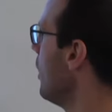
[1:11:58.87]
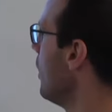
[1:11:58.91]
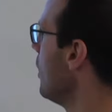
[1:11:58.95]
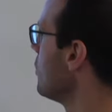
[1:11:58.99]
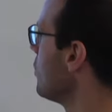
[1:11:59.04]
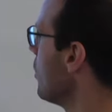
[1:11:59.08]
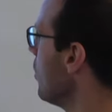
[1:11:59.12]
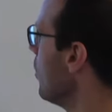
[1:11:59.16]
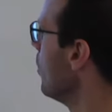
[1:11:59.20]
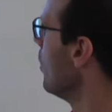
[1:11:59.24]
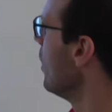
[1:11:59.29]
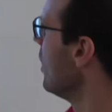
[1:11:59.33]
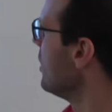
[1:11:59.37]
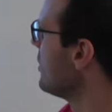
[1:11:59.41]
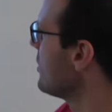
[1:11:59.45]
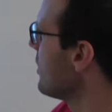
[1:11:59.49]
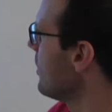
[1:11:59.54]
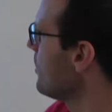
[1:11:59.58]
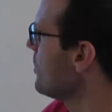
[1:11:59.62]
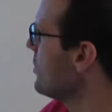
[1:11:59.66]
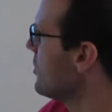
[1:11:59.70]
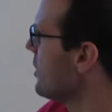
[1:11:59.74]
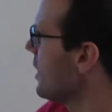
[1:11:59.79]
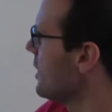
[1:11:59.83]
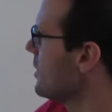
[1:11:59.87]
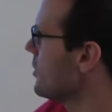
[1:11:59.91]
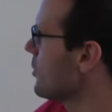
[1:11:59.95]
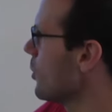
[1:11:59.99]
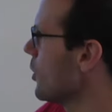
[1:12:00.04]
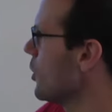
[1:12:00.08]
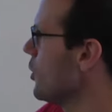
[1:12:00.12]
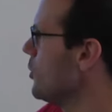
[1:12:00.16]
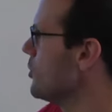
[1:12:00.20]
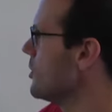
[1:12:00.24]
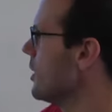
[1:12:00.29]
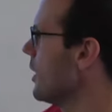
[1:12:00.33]
So in some sense, we're
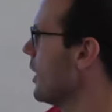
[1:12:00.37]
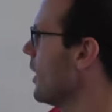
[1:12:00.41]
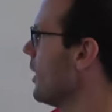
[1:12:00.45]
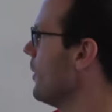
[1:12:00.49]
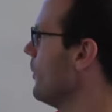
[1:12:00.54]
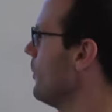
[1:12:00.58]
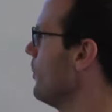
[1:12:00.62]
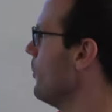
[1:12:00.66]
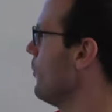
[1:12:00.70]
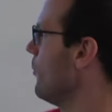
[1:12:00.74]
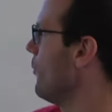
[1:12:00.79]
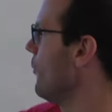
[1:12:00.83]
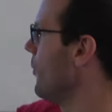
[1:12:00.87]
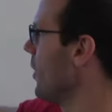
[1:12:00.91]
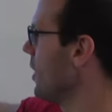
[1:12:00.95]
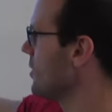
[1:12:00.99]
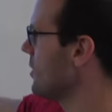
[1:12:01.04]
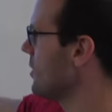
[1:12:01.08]
using a very